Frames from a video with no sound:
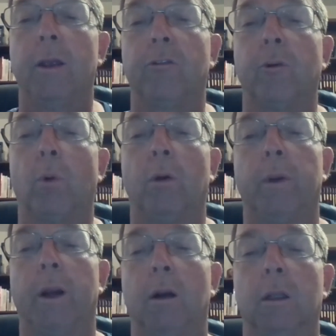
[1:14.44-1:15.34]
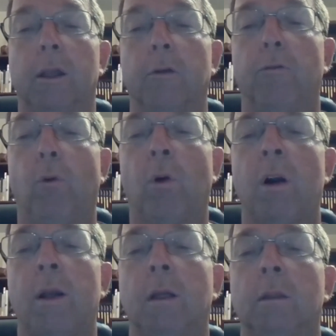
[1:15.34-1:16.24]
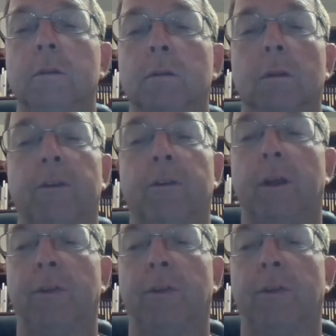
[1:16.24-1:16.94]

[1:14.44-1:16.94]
is the one we are looking for. Let's